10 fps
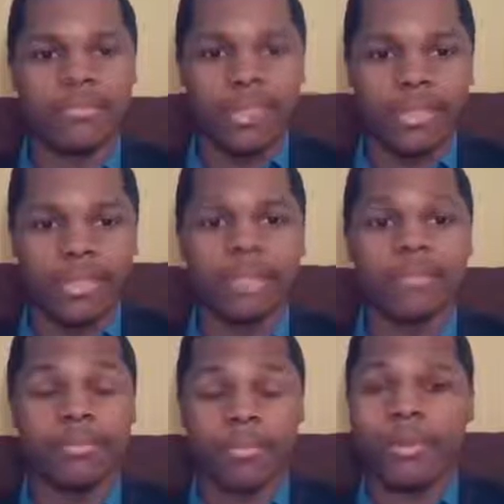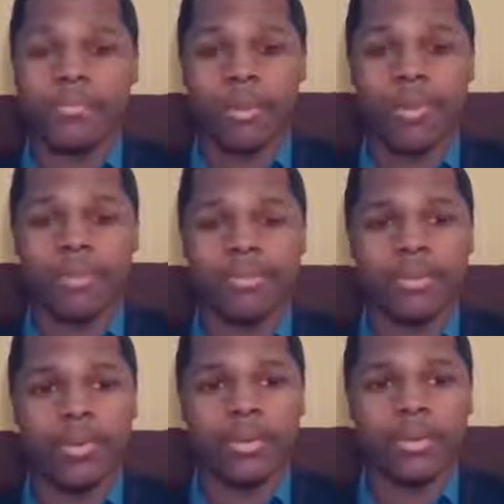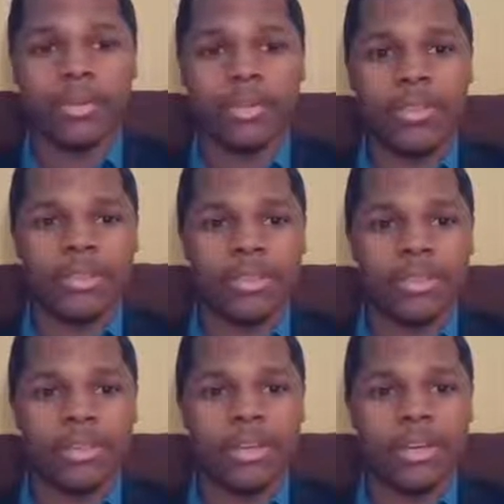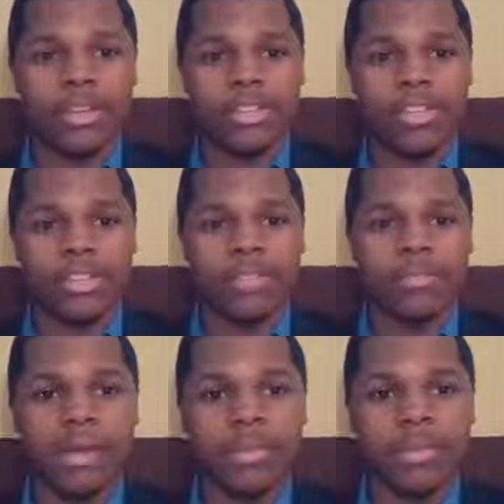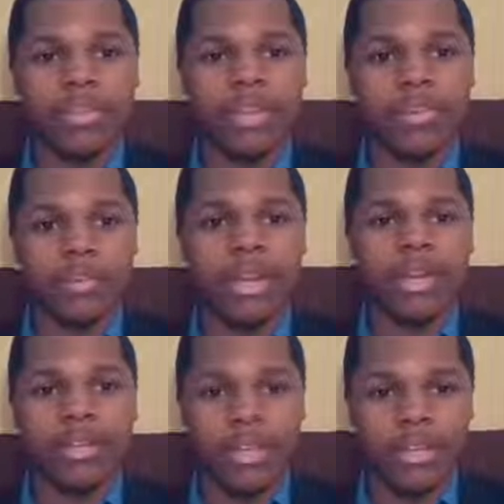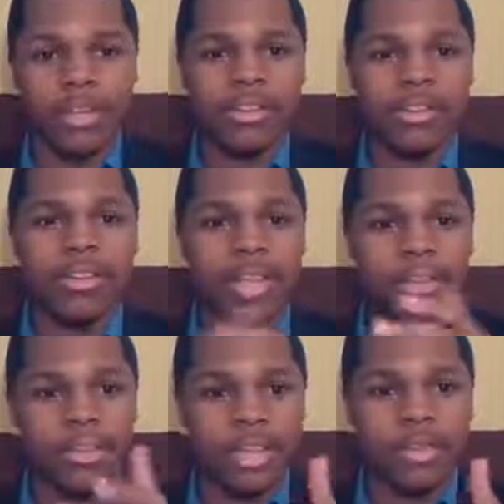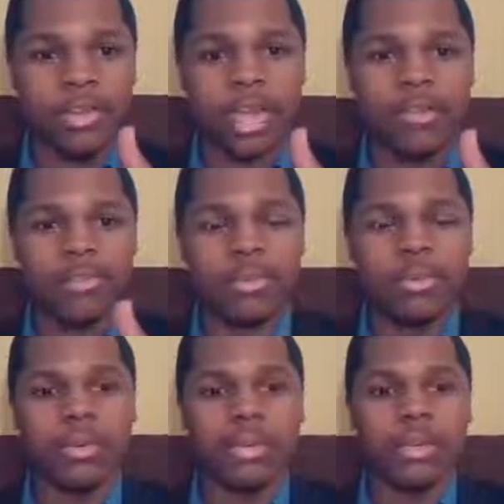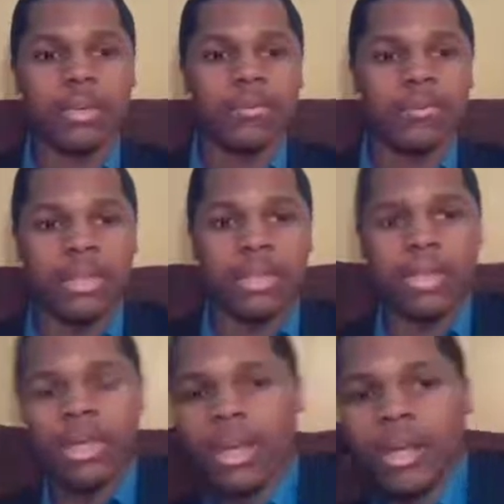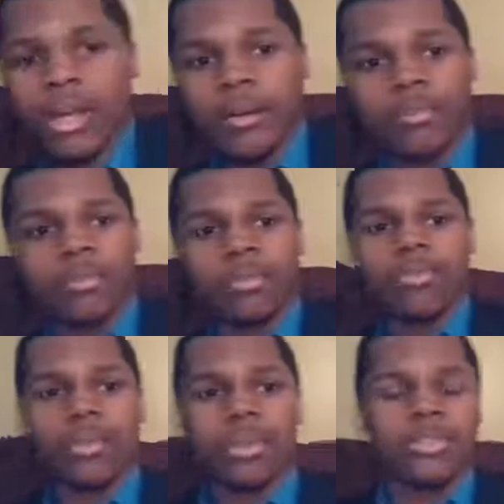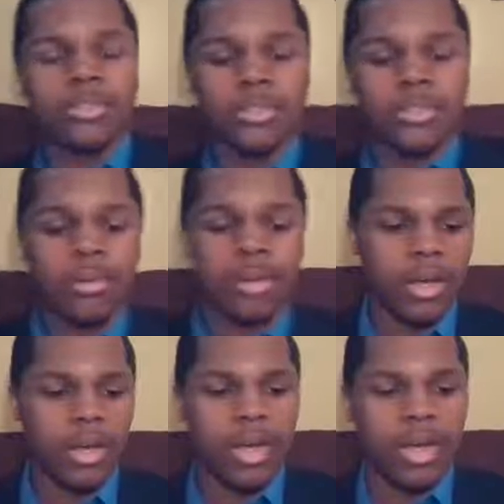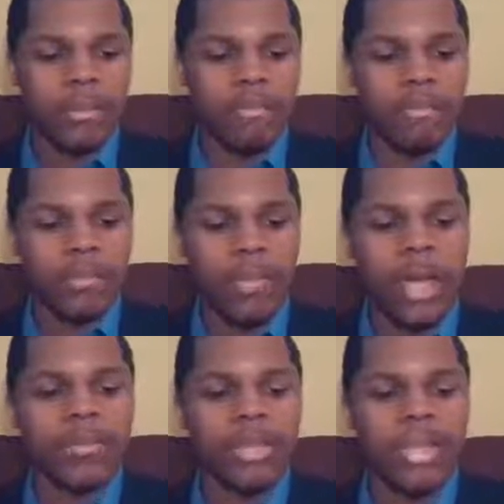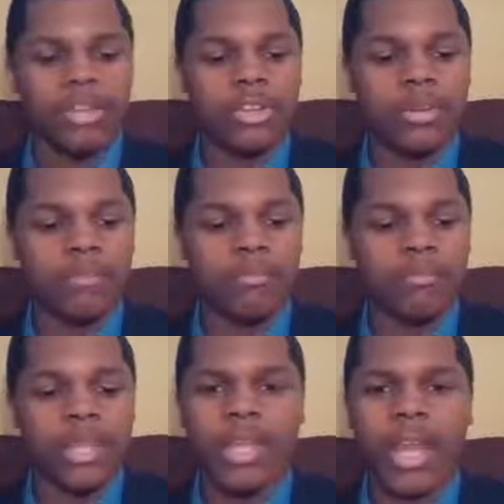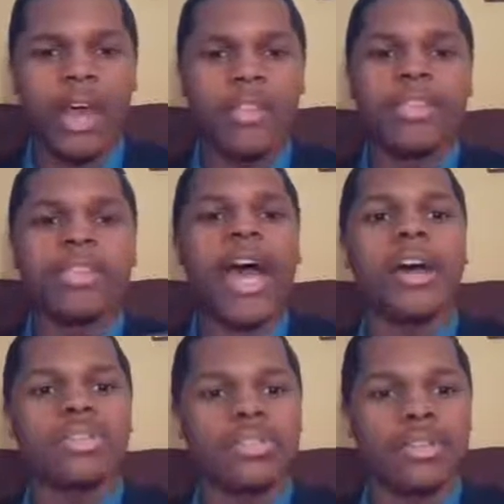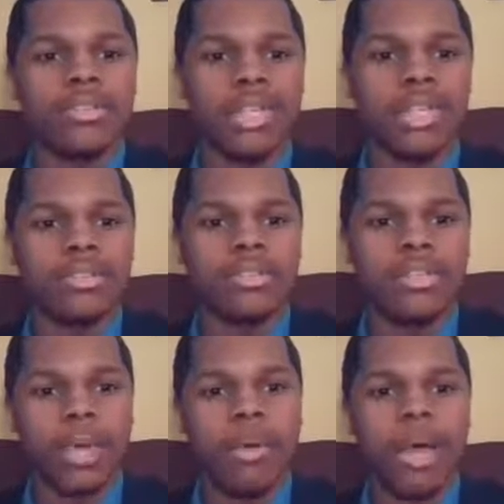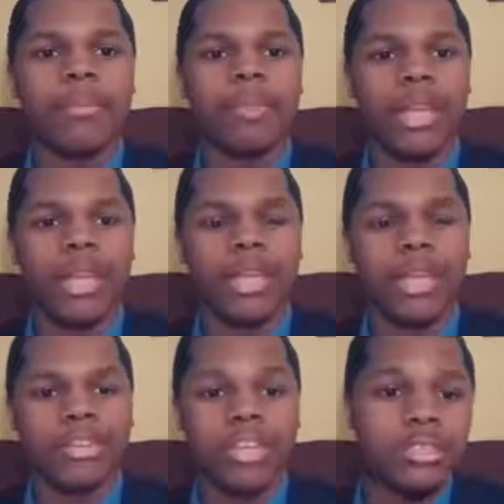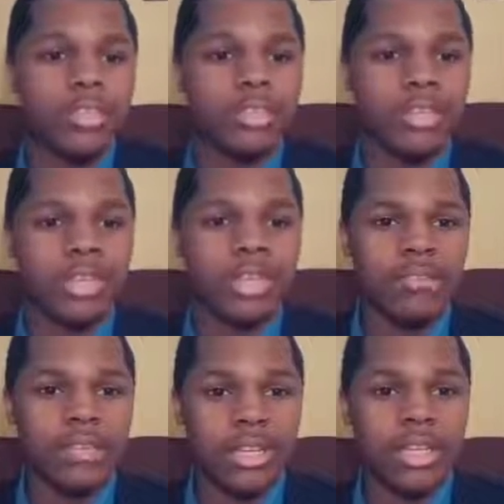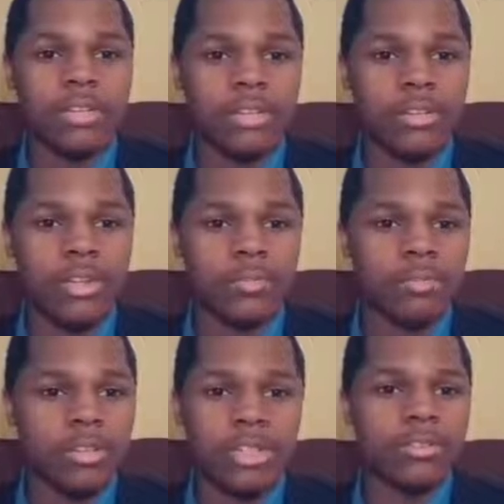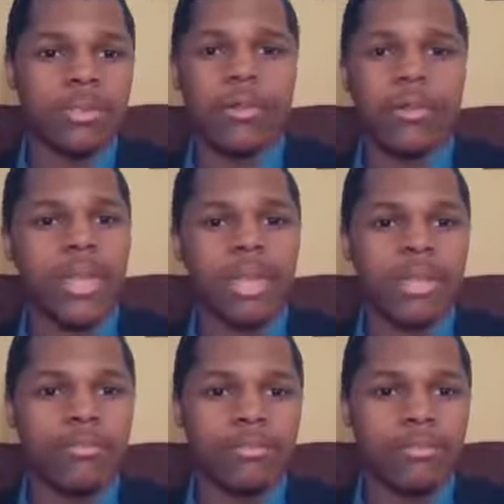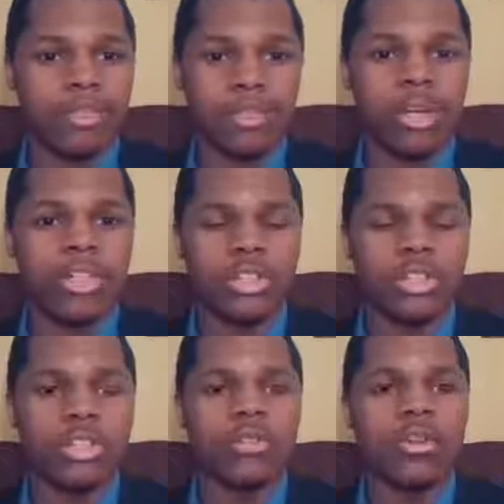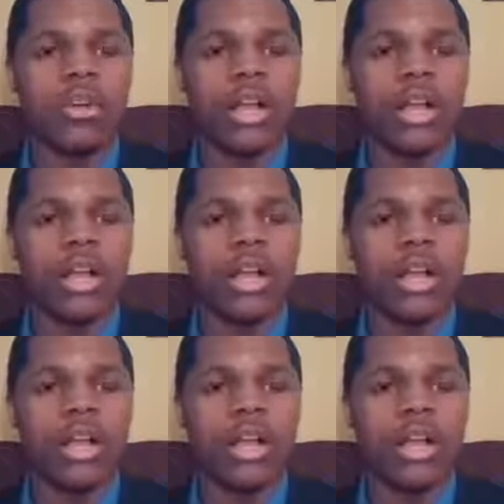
Indeed, I'm quite familiar with the organization of Brother's Keeper, and I know that they do, that they do a lot of good work. Um, referring to uh, the population, out of the thousands of teens that populate just the city of Augusta alone, just omitting Georgia in general,